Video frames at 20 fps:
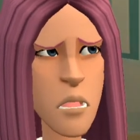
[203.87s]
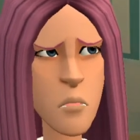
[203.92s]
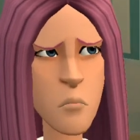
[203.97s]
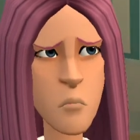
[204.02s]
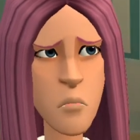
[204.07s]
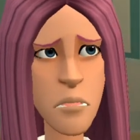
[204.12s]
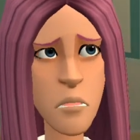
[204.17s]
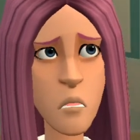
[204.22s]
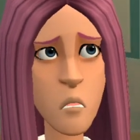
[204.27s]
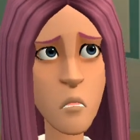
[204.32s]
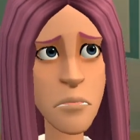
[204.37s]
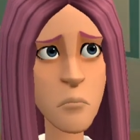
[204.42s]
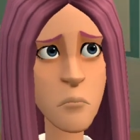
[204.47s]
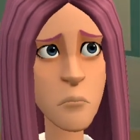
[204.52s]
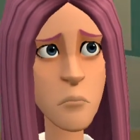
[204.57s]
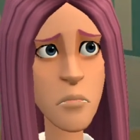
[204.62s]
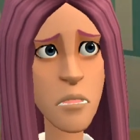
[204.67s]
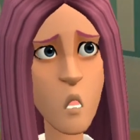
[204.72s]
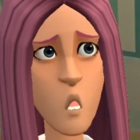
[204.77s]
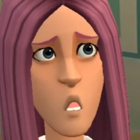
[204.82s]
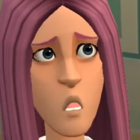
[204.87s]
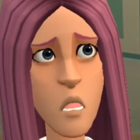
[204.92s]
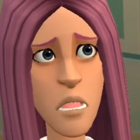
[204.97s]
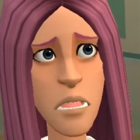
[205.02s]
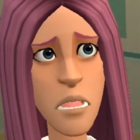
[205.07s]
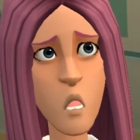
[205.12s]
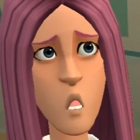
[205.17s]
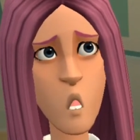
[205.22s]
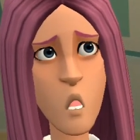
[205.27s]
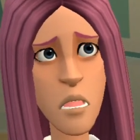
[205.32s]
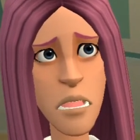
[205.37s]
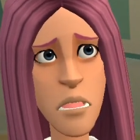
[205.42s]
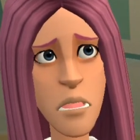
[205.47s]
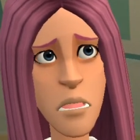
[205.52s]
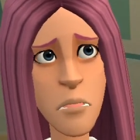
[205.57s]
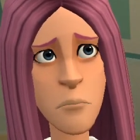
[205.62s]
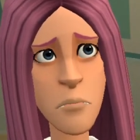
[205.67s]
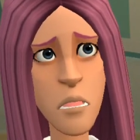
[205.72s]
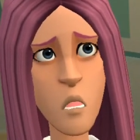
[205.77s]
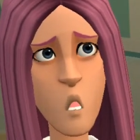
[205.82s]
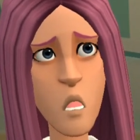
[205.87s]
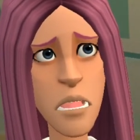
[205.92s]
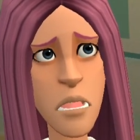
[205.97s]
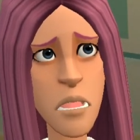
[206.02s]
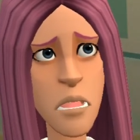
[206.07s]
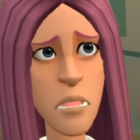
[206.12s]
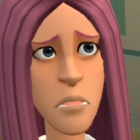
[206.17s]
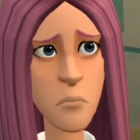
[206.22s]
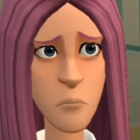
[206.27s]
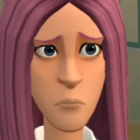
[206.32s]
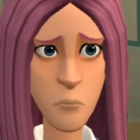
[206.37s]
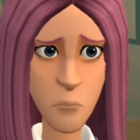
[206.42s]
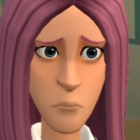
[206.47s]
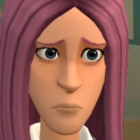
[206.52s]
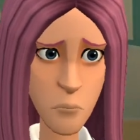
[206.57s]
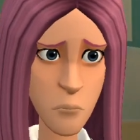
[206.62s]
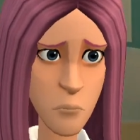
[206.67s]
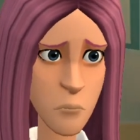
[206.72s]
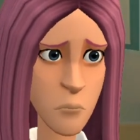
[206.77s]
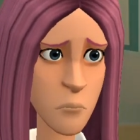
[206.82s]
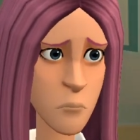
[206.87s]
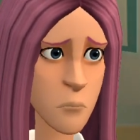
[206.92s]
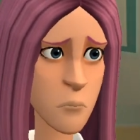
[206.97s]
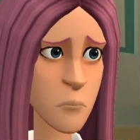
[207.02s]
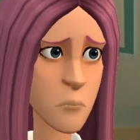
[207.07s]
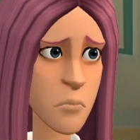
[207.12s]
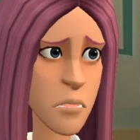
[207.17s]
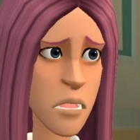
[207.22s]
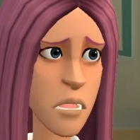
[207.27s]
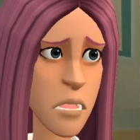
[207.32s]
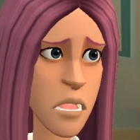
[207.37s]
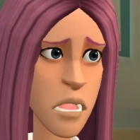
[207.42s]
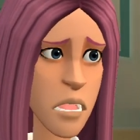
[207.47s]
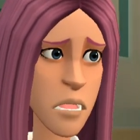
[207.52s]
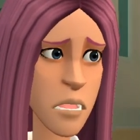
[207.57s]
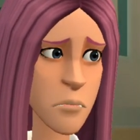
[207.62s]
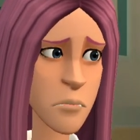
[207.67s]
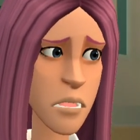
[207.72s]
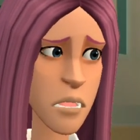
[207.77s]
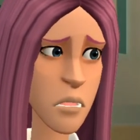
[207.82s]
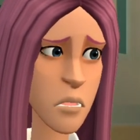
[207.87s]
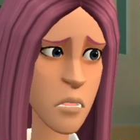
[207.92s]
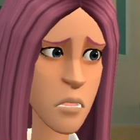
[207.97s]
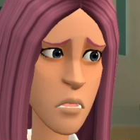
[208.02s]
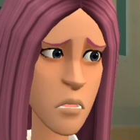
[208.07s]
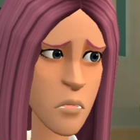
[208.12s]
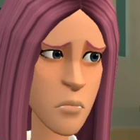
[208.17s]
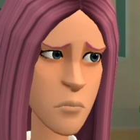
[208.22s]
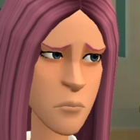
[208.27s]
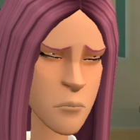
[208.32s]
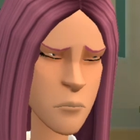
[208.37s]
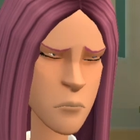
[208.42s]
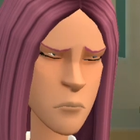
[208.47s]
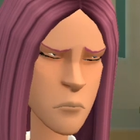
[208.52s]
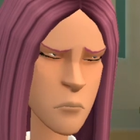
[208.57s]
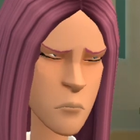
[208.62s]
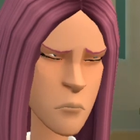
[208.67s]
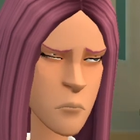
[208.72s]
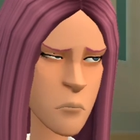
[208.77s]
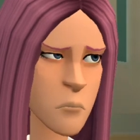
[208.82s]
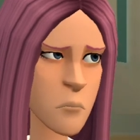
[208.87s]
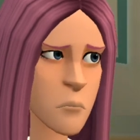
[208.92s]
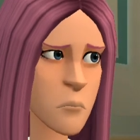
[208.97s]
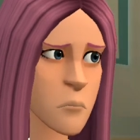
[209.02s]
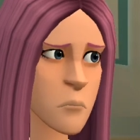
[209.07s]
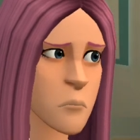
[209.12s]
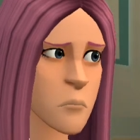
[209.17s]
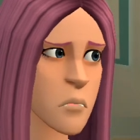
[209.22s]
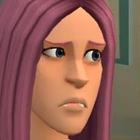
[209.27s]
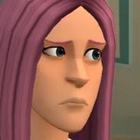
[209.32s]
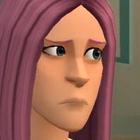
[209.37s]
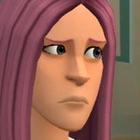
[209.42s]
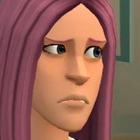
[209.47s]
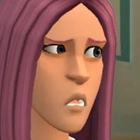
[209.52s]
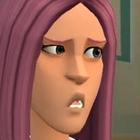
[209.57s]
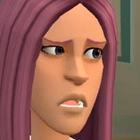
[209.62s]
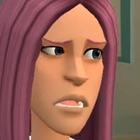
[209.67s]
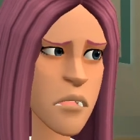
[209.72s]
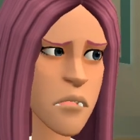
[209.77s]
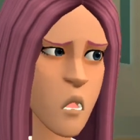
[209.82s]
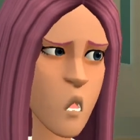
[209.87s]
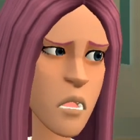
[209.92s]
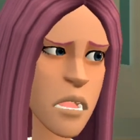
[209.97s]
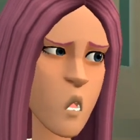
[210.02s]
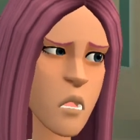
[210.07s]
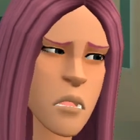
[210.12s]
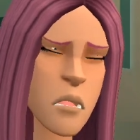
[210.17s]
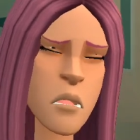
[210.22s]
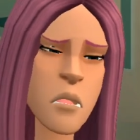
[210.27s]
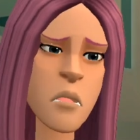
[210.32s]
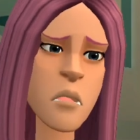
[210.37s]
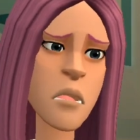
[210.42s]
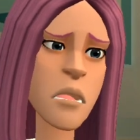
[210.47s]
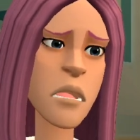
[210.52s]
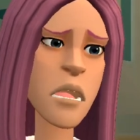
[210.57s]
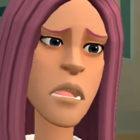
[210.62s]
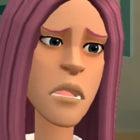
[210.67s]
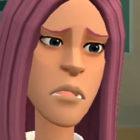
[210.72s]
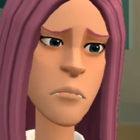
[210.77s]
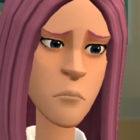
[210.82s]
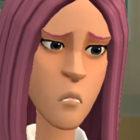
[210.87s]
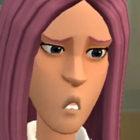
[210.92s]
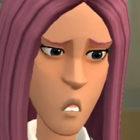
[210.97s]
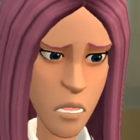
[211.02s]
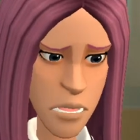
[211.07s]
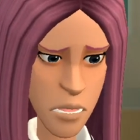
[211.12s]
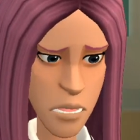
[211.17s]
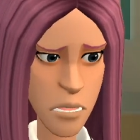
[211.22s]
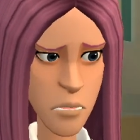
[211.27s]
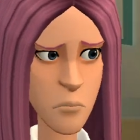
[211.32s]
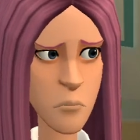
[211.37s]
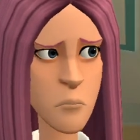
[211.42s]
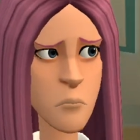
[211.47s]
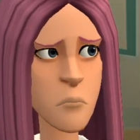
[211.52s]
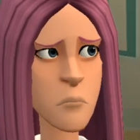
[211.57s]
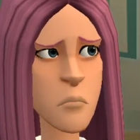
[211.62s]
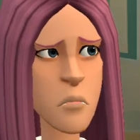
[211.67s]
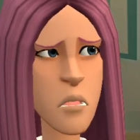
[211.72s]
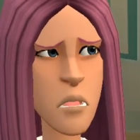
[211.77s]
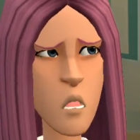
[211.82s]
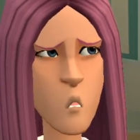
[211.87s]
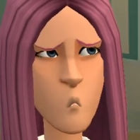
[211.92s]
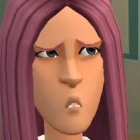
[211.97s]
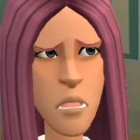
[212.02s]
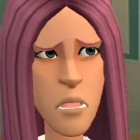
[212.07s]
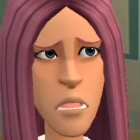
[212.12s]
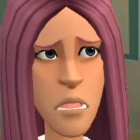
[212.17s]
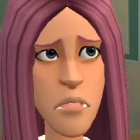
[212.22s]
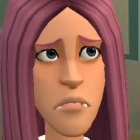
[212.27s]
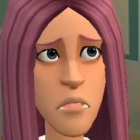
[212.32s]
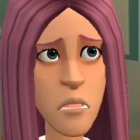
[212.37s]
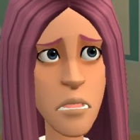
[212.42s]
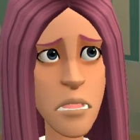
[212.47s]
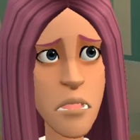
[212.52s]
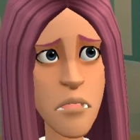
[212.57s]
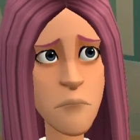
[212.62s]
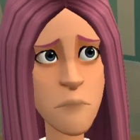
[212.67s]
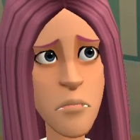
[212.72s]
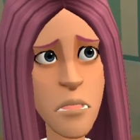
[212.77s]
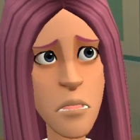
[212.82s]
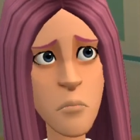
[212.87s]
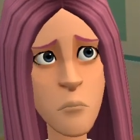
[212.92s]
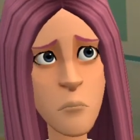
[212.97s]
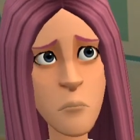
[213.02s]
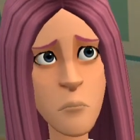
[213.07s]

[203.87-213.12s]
no, not the chocolate chip cookies. Anything but that. I'm sorry for how I acting this morning, can you please forgive me?